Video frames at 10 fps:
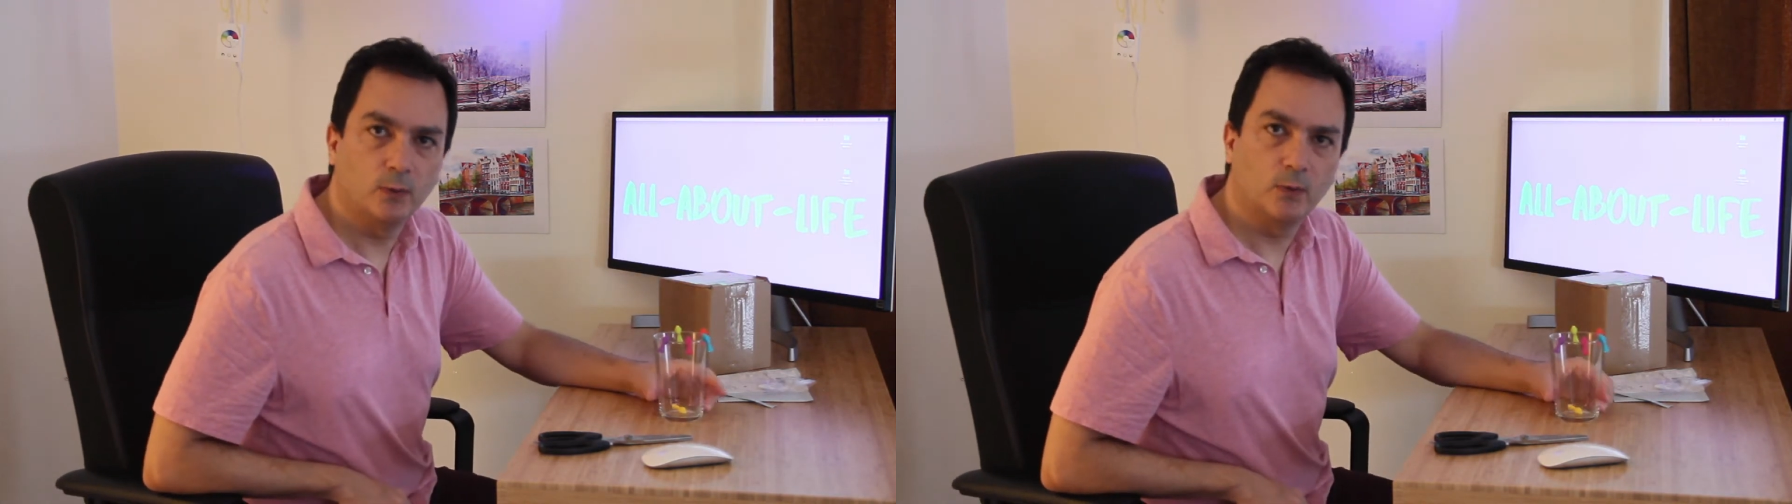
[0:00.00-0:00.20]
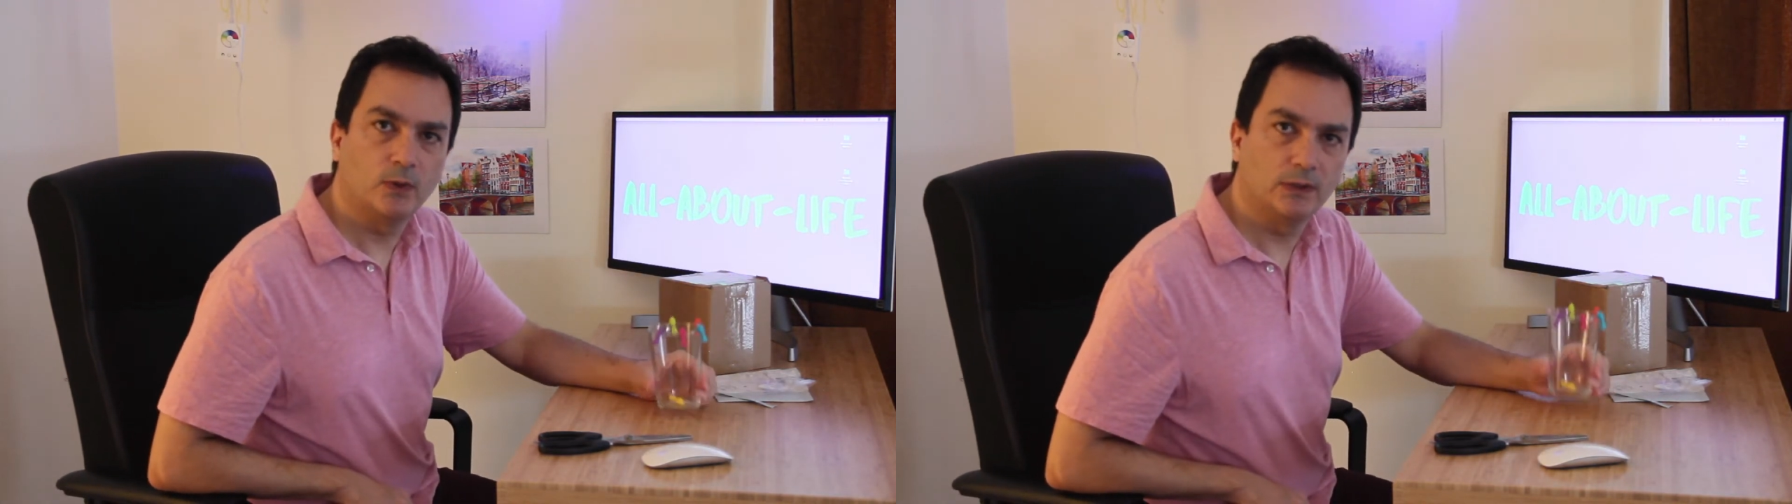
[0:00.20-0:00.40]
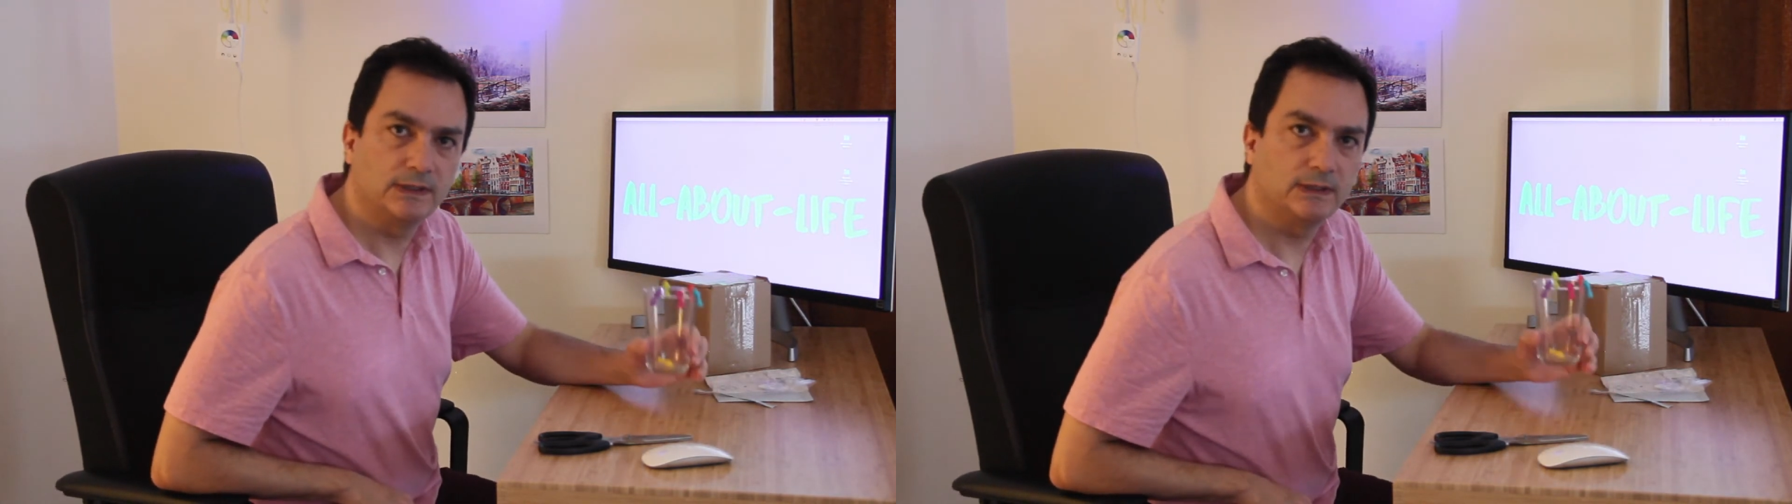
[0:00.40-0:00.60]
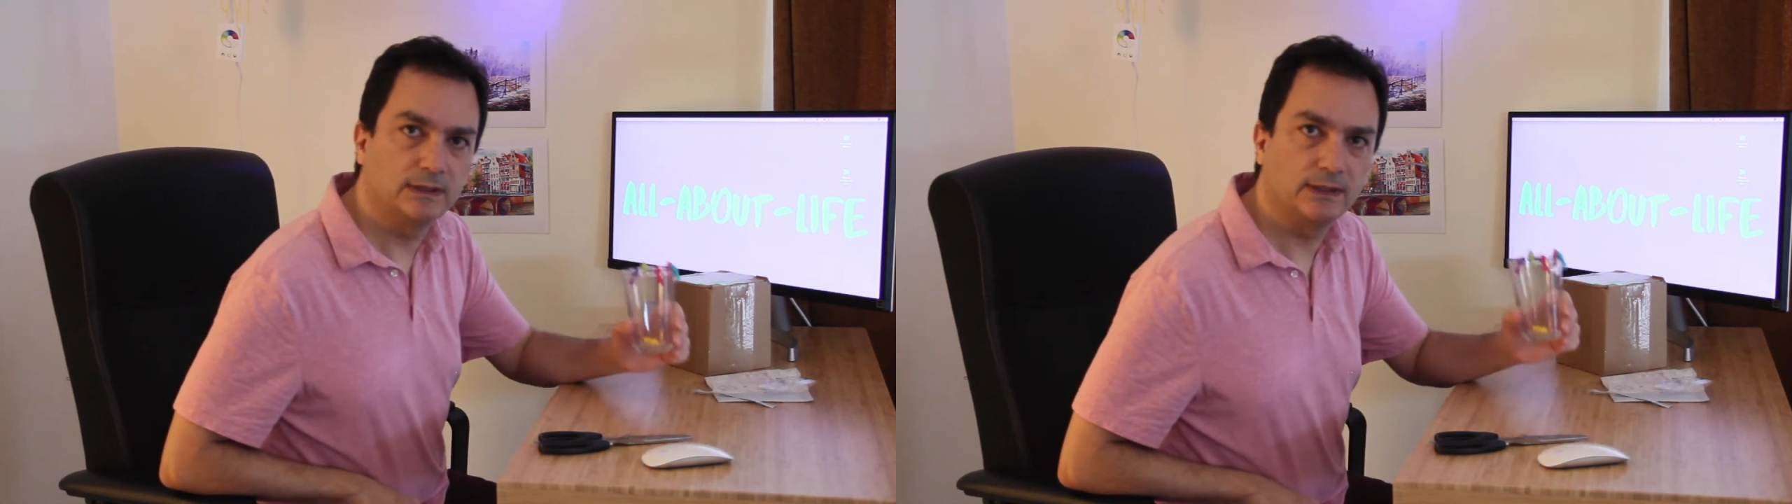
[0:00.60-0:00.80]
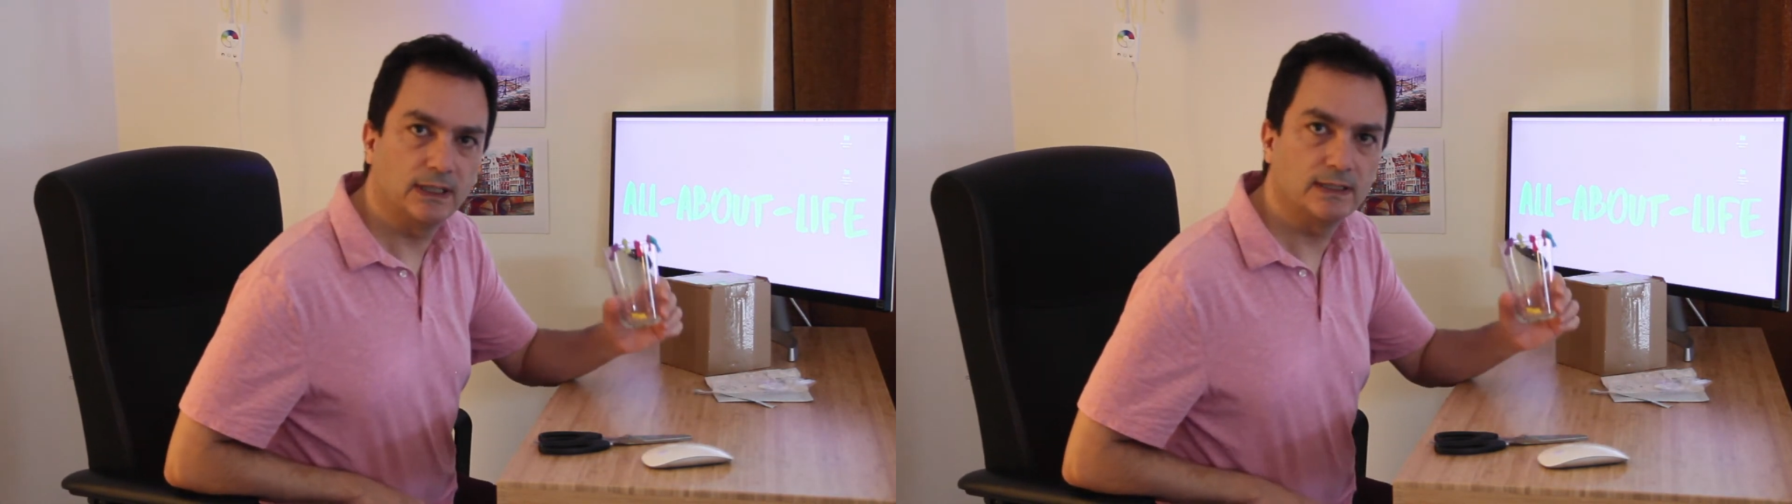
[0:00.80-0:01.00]
water
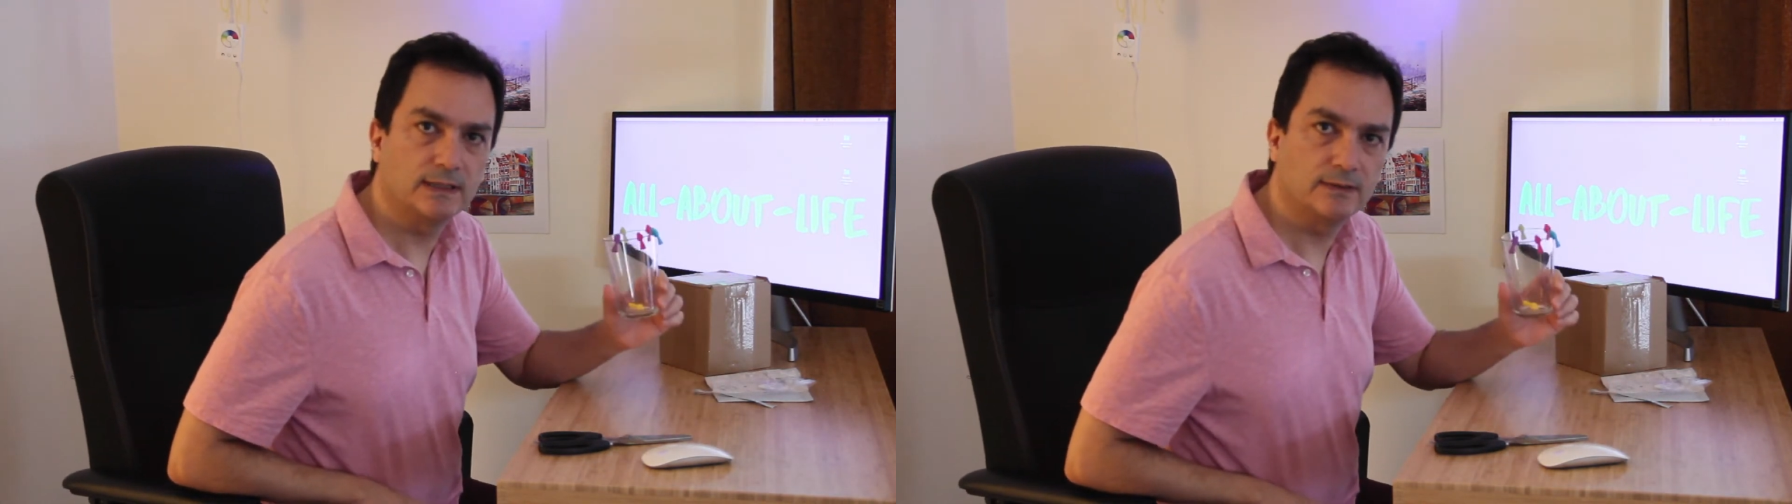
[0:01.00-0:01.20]
glasses